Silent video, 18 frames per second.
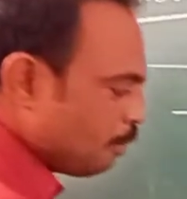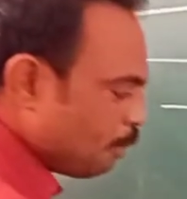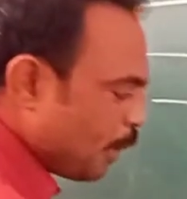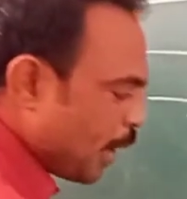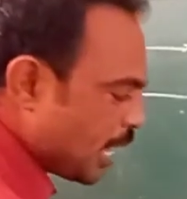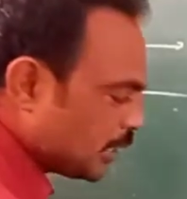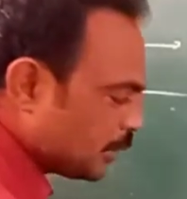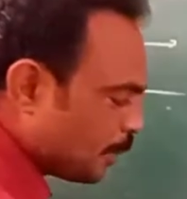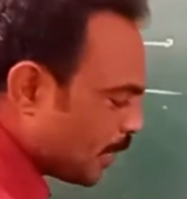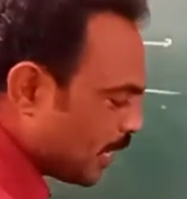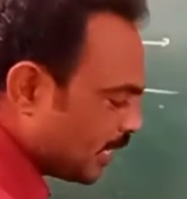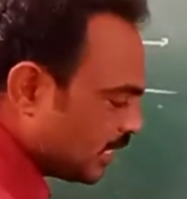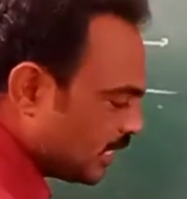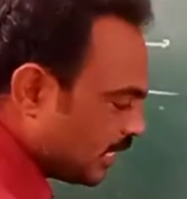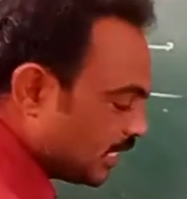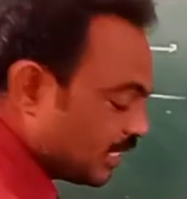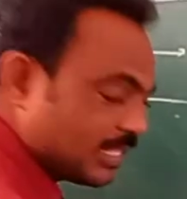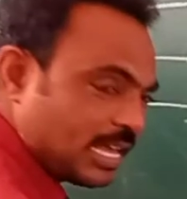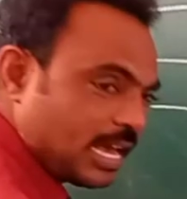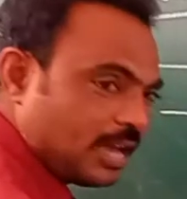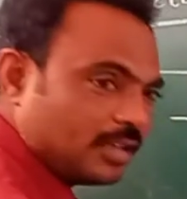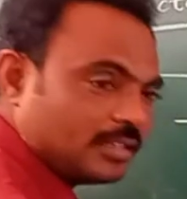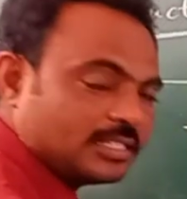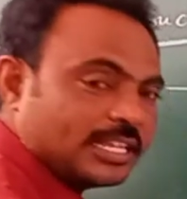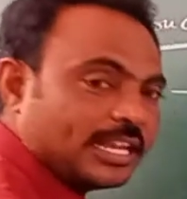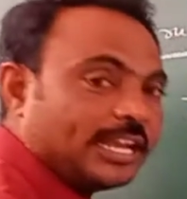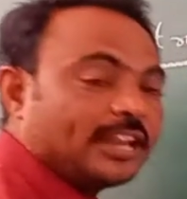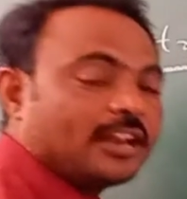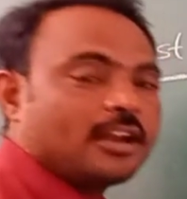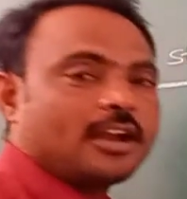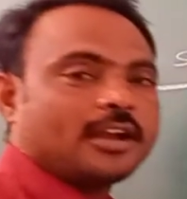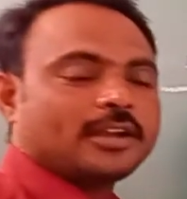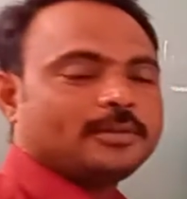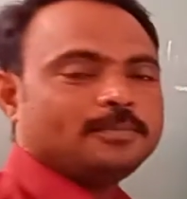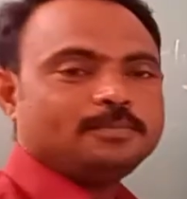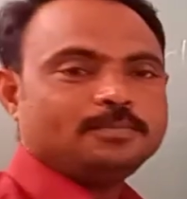Phosphorus is the central
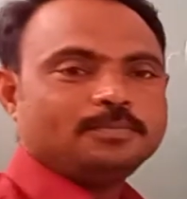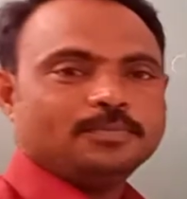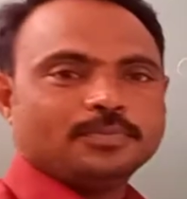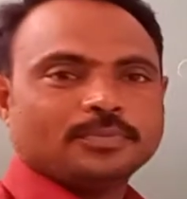atom.